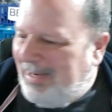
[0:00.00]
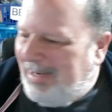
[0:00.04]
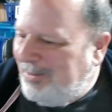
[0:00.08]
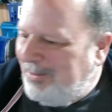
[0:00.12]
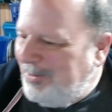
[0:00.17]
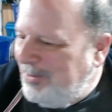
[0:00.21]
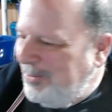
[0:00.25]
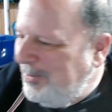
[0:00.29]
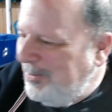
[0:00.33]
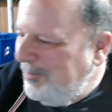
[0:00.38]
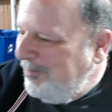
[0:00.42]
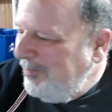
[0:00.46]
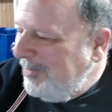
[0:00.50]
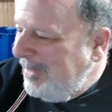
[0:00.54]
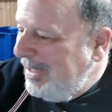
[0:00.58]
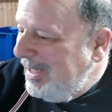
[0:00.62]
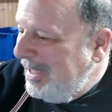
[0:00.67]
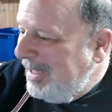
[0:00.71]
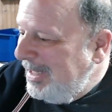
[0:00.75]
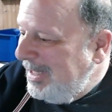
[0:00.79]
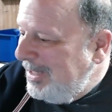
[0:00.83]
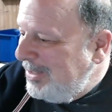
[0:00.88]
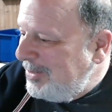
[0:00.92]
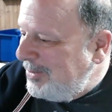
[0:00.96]
too.
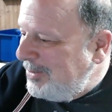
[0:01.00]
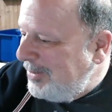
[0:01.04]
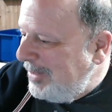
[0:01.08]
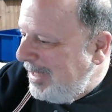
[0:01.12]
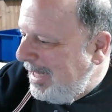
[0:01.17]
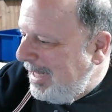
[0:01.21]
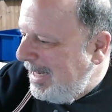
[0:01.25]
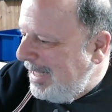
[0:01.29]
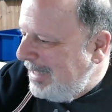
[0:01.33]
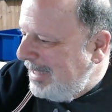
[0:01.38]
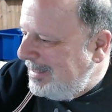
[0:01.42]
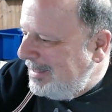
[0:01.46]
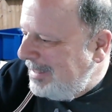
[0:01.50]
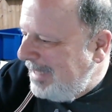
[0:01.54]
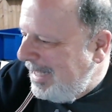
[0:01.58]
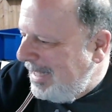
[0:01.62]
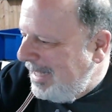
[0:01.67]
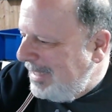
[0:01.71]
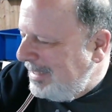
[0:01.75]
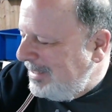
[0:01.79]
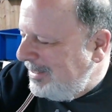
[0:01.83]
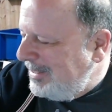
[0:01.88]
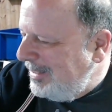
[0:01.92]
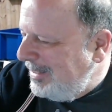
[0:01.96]
So that
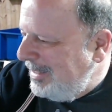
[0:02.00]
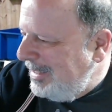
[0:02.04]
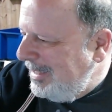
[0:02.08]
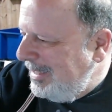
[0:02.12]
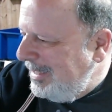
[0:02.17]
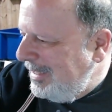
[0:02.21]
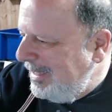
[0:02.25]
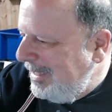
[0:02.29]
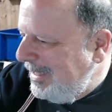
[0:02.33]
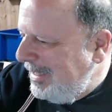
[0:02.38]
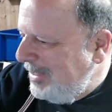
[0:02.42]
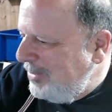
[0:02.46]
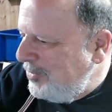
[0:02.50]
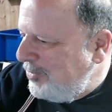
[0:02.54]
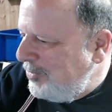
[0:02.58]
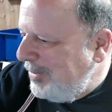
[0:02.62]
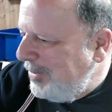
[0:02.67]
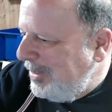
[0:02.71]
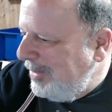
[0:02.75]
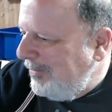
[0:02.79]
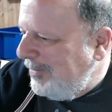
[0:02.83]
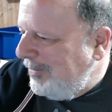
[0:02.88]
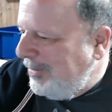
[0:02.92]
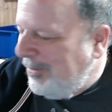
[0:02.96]
adds to the
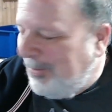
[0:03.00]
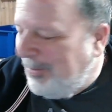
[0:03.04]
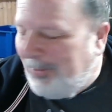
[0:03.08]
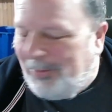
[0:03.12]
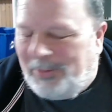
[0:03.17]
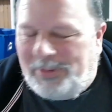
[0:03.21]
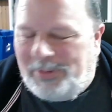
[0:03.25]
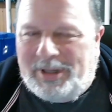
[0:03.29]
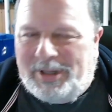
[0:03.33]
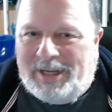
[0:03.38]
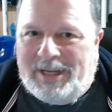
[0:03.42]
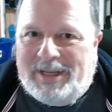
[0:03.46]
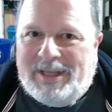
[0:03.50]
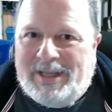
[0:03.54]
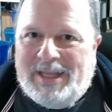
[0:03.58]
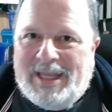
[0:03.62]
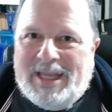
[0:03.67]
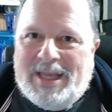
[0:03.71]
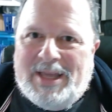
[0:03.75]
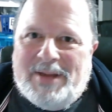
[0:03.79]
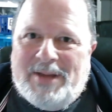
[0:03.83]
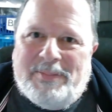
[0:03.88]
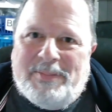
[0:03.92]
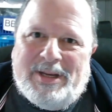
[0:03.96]
intrigue of the whole thing.
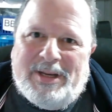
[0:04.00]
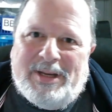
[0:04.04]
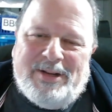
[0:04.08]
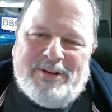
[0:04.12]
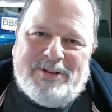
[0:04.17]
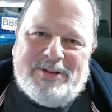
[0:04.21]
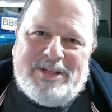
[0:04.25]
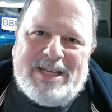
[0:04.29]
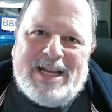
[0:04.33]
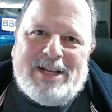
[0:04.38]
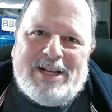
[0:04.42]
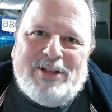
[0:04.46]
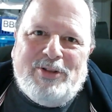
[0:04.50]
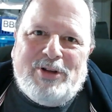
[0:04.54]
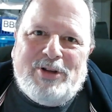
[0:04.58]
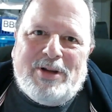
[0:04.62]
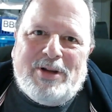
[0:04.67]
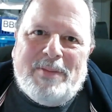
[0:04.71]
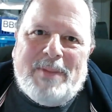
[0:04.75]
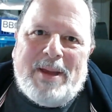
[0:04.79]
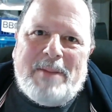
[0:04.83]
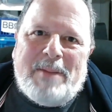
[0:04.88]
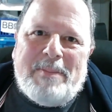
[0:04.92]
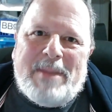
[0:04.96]
But here, take a look
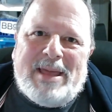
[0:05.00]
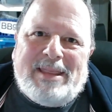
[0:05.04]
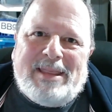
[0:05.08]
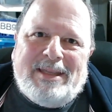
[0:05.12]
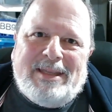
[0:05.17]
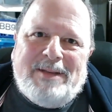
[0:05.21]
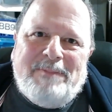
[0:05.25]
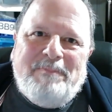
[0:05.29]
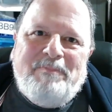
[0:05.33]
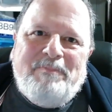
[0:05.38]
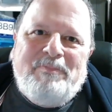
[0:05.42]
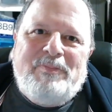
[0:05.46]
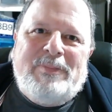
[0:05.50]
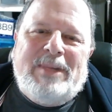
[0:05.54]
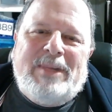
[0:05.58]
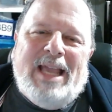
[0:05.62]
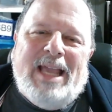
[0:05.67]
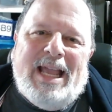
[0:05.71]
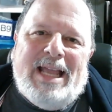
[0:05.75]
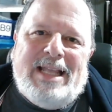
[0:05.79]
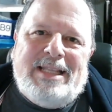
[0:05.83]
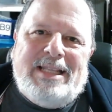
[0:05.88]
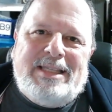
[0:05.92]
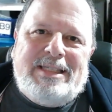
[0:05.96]
at my method
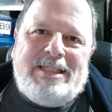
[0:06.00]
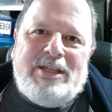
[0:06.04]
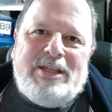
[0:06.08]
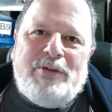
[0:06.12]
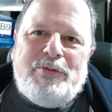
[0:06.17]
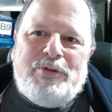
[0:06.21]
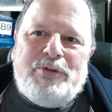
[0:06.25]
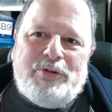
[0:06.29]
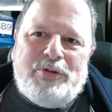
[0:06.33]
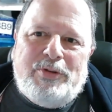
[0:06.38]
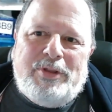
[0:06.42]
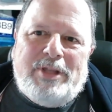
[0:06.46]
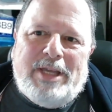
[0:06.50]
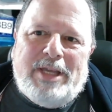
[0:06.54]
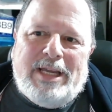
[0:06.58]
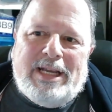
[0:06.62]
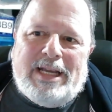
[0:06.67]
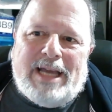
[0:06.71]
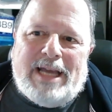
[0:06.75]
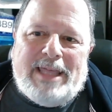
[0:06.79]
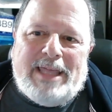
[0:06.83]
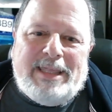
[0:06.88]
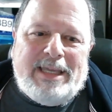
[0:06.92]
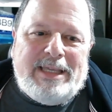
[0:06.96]
and see what you
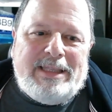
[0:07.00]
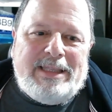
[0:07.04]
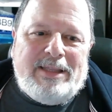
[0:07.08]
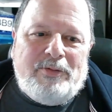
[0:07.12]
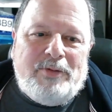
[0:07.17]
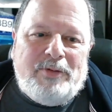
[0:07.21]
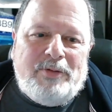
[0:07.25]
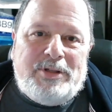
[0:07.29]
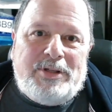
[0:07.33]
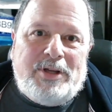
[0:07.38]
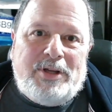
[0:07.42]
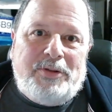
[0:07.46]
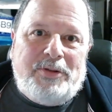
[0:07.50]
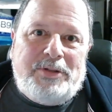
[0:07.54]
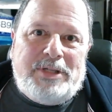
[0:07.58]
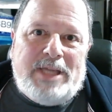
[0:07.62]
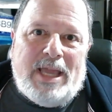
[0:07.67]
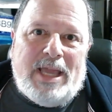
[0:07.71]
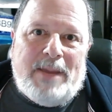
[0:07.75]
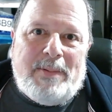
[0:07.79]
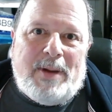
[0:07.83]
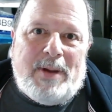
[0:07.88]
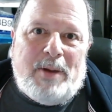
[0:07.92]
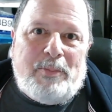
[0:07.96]
think. I think the results
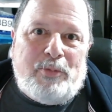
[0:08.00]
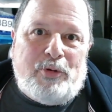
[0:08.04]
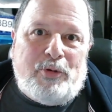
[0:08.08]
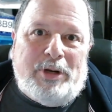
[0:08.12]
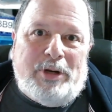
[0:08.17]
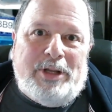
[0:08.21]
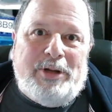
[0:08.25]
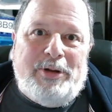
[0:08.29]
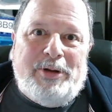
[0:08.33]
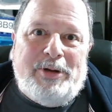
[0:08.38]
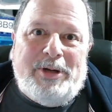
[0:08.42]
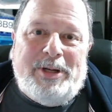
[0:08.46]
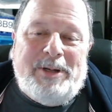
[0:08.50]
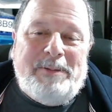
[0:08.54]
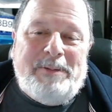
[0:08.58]
came out pretty good.